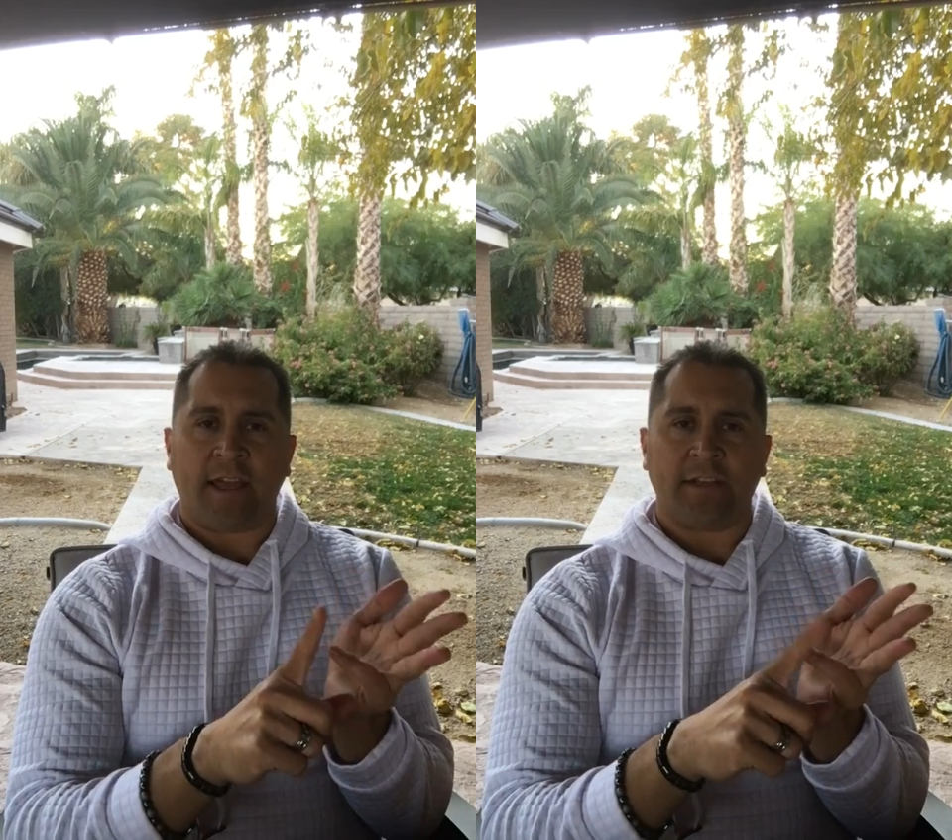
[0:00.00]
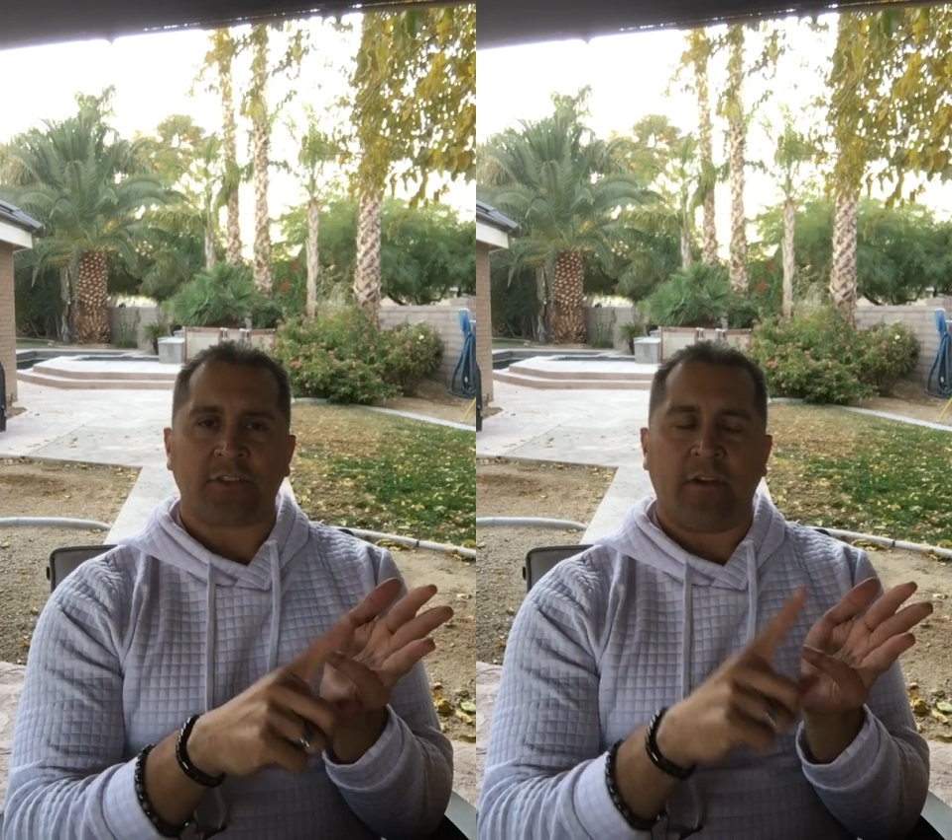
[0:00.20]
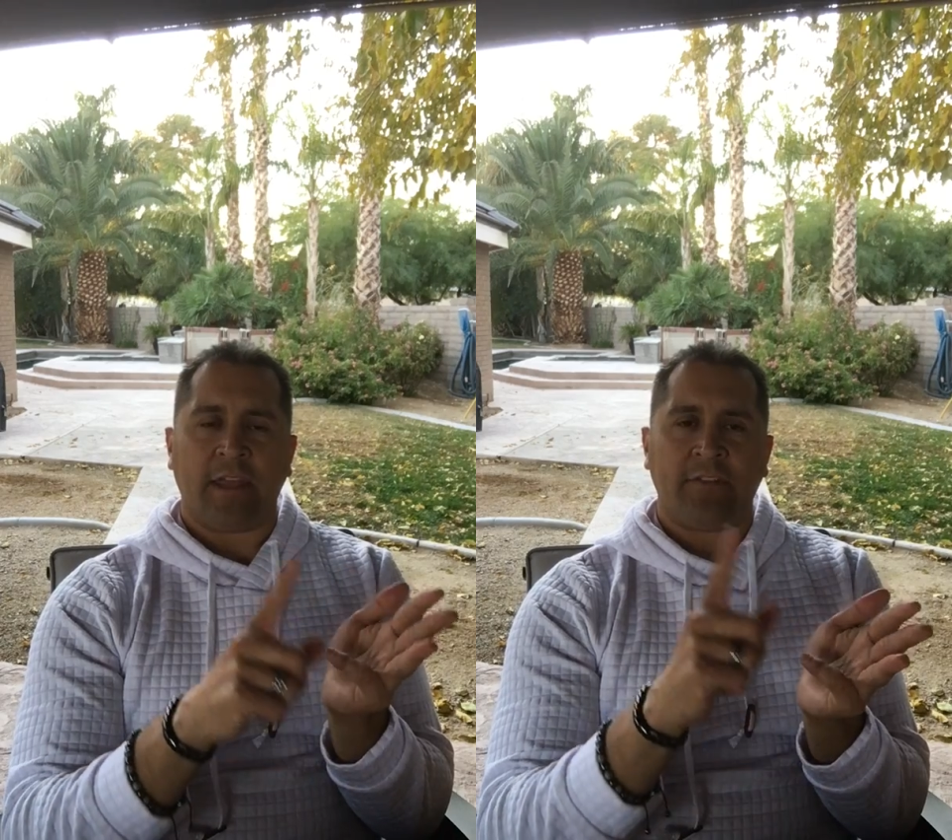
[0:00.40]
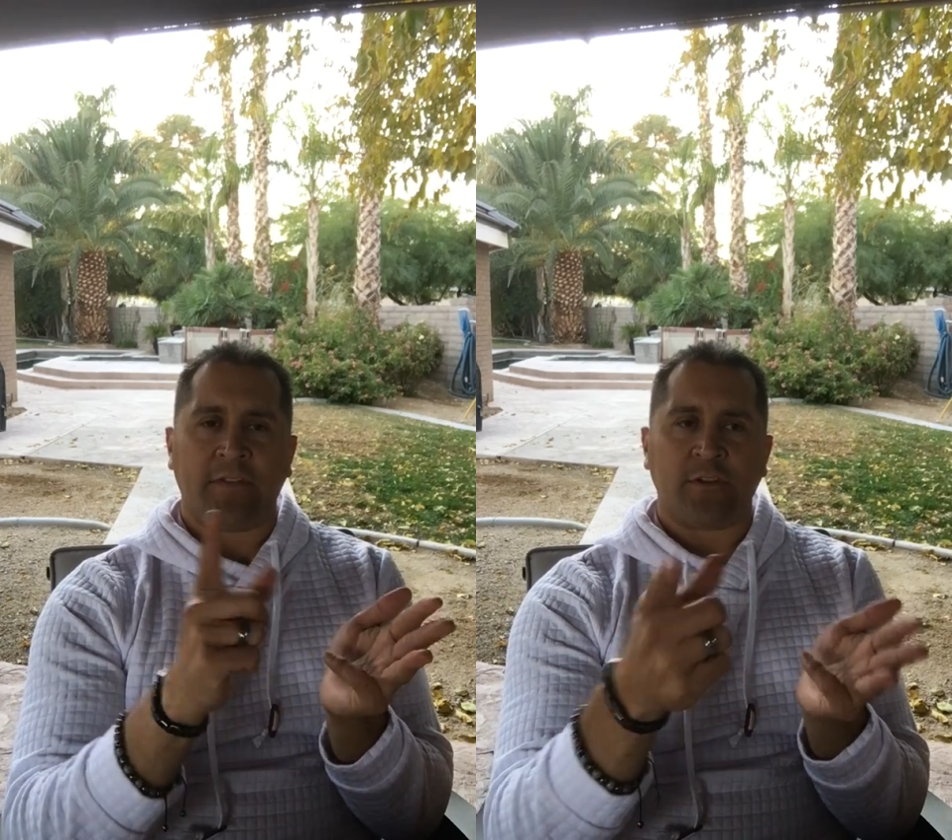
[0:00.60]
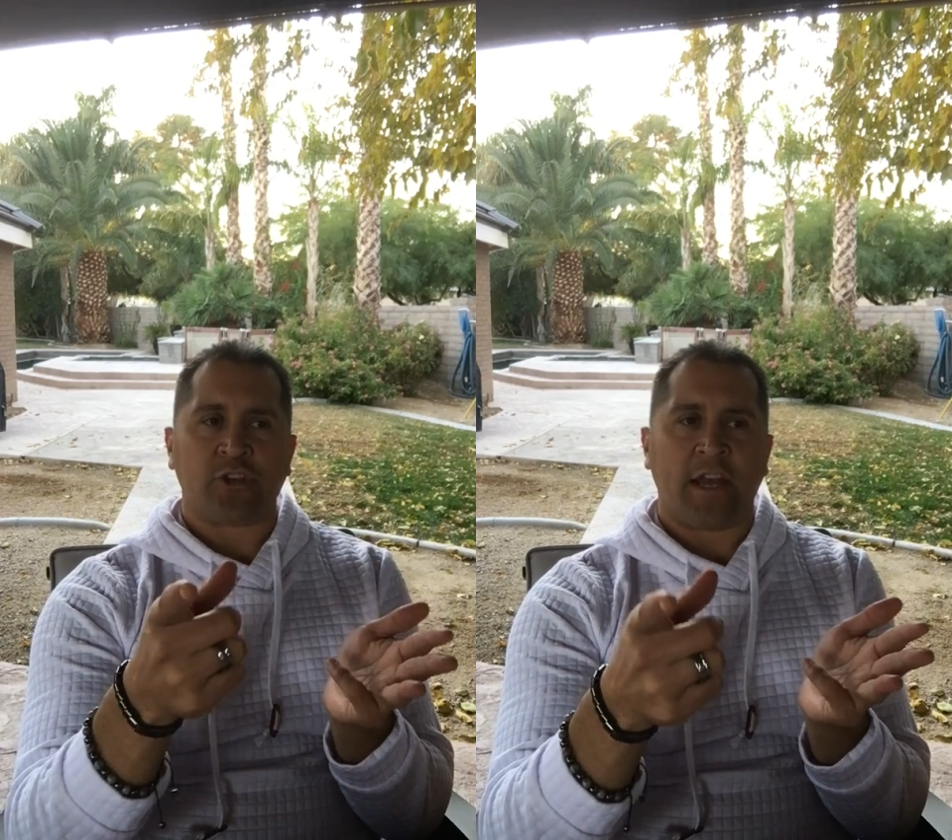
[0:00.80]
So even
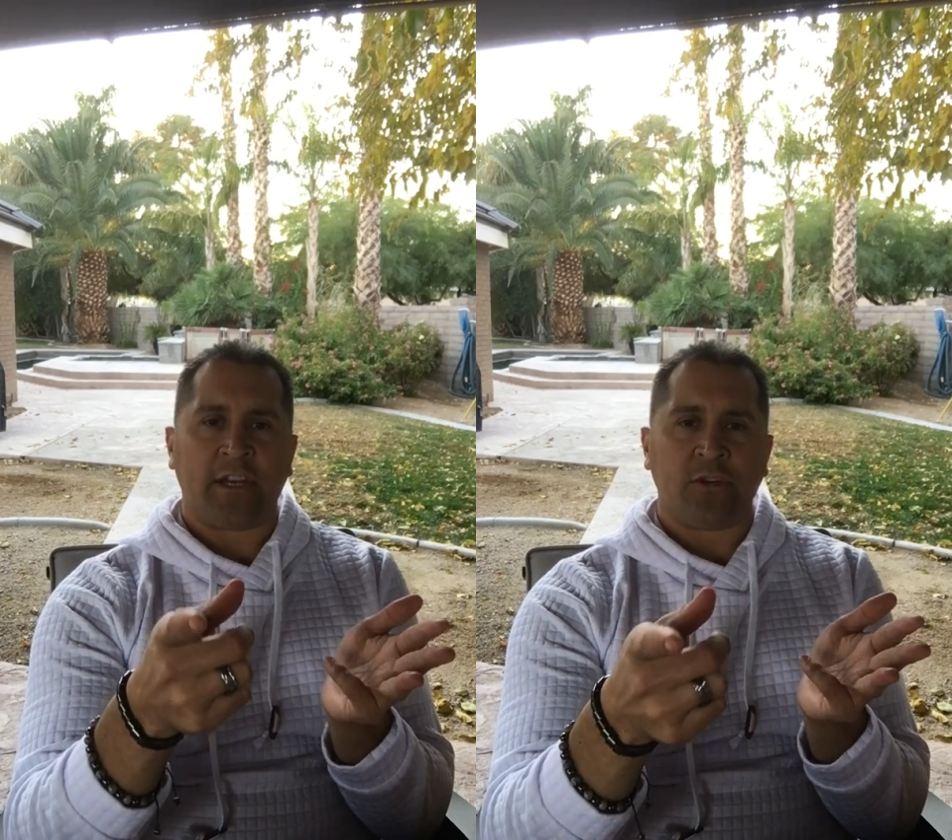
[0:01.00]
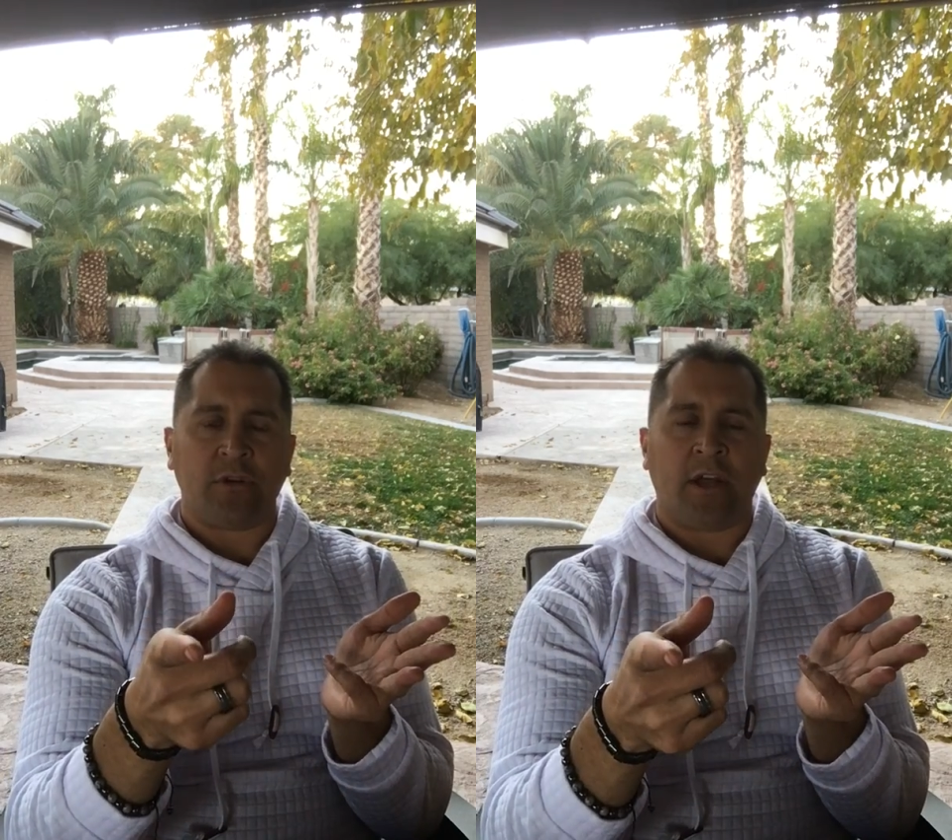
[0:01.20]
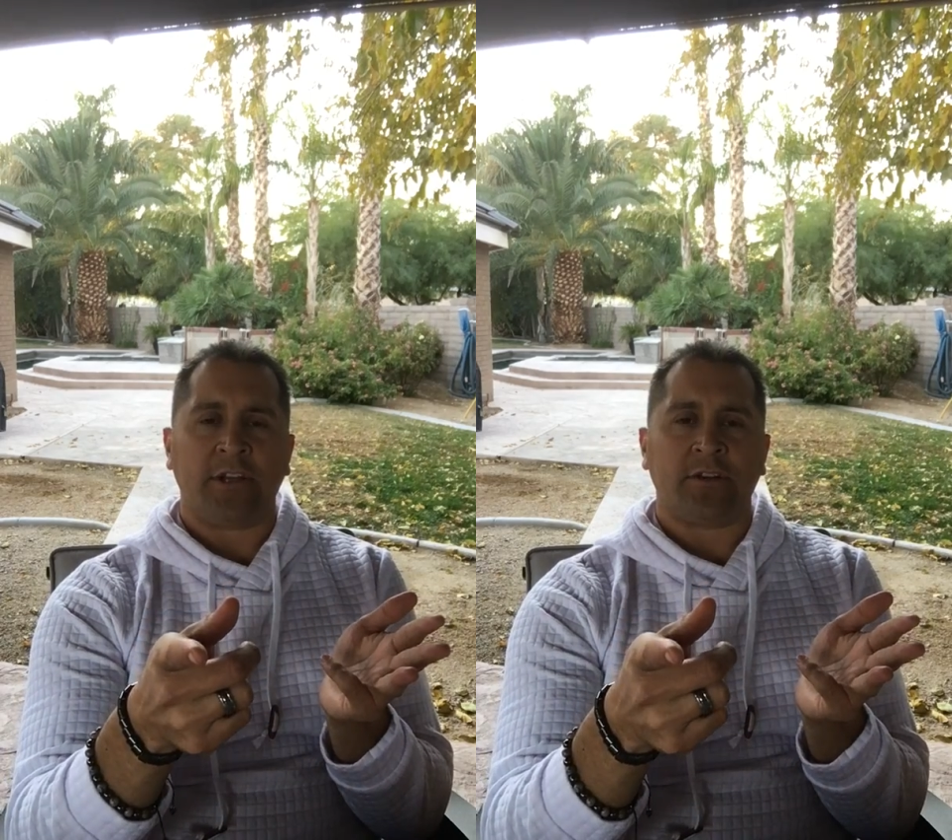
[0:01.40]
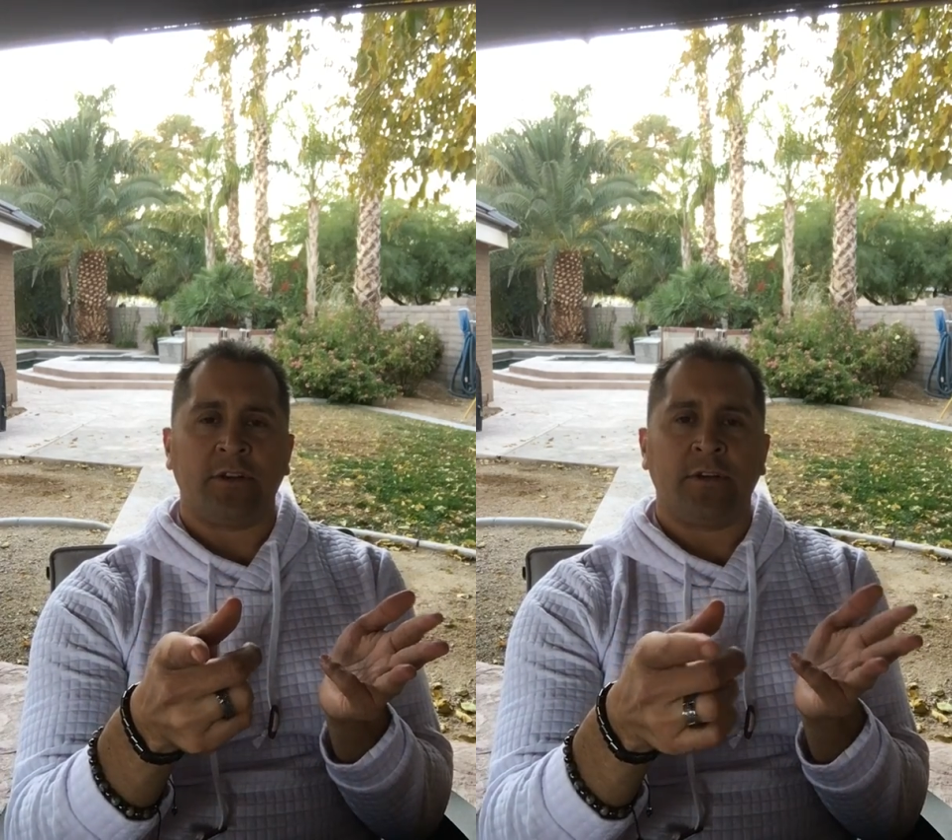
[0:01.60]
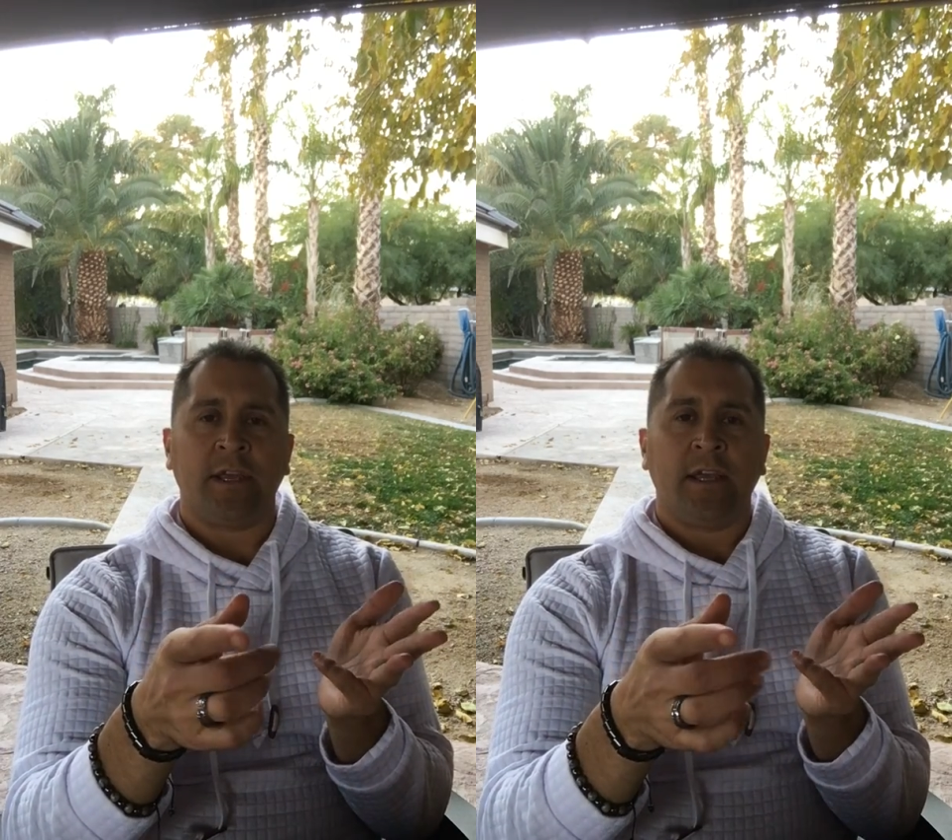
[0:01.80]
if you're trying to do it on your
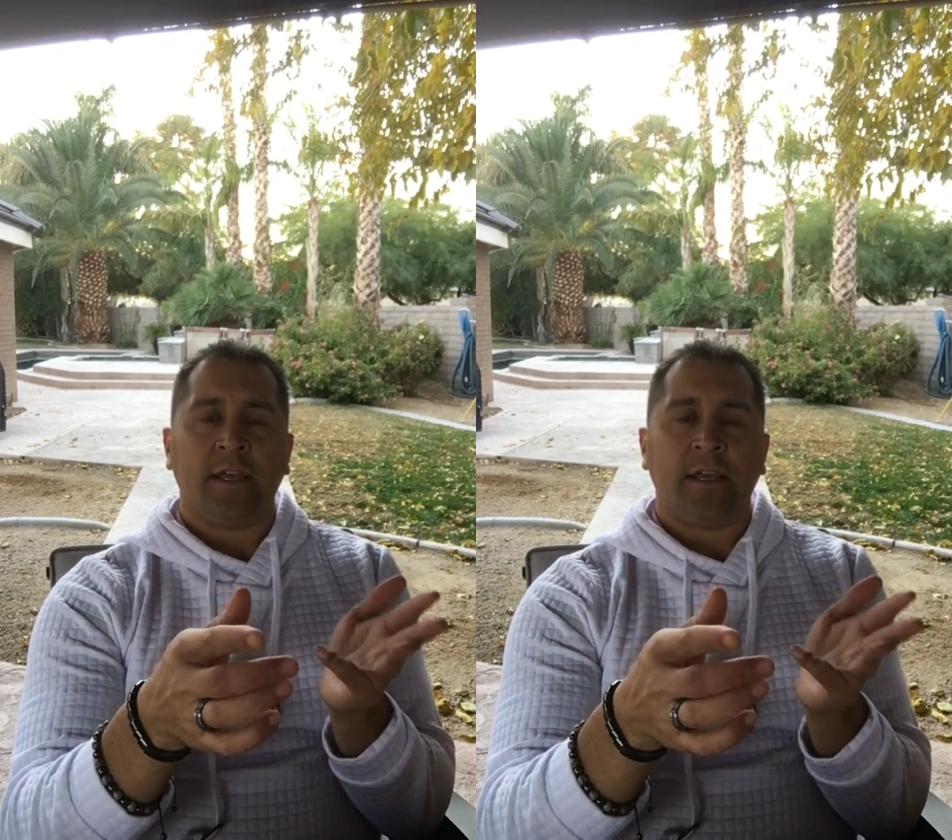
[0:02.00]
own,